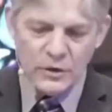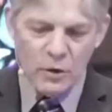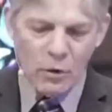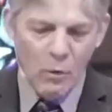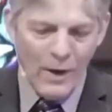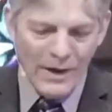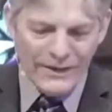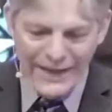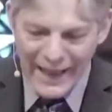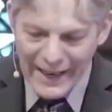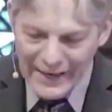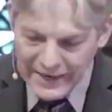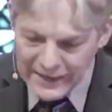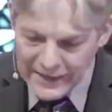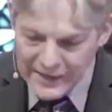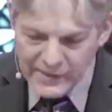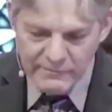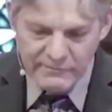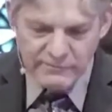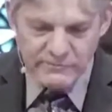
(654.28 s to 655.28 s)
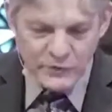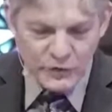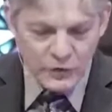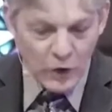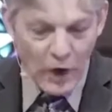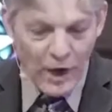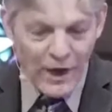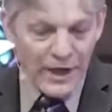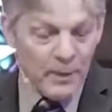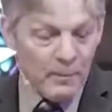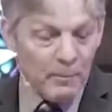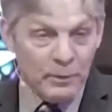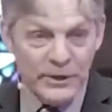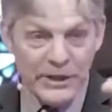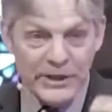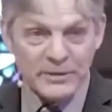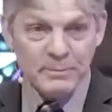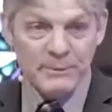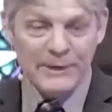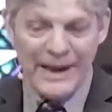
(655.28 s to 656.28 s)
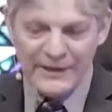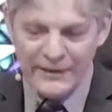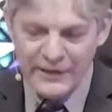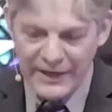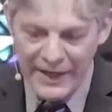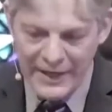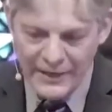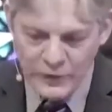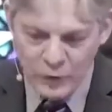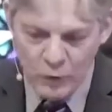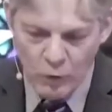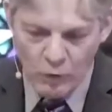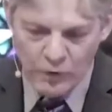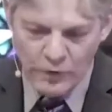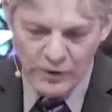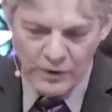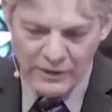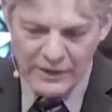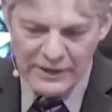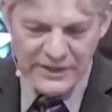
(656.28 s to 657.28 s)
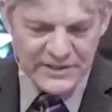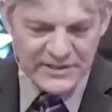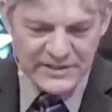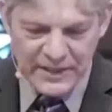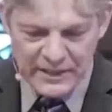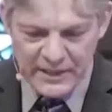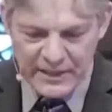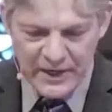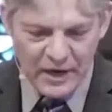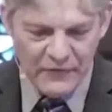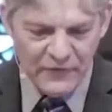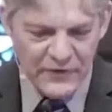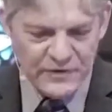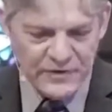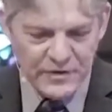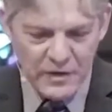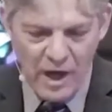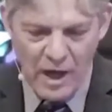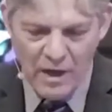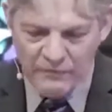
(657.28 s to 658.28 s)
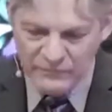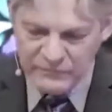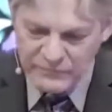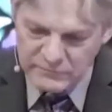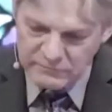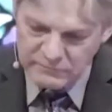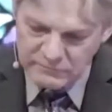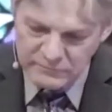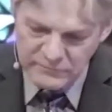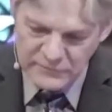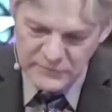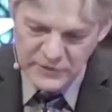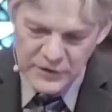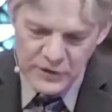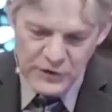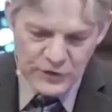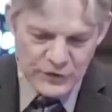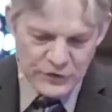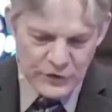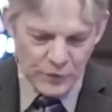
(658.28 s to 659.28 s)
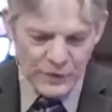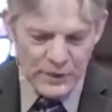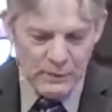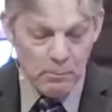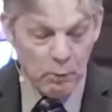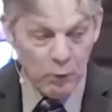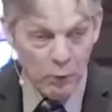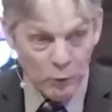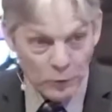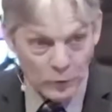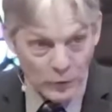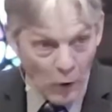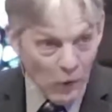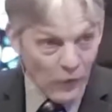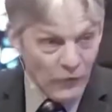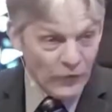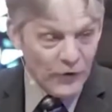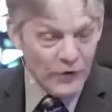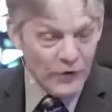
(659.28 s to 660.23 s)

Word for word: So one day he saw a policeman on the next corner, and he said, Enough is enough, and so he pulled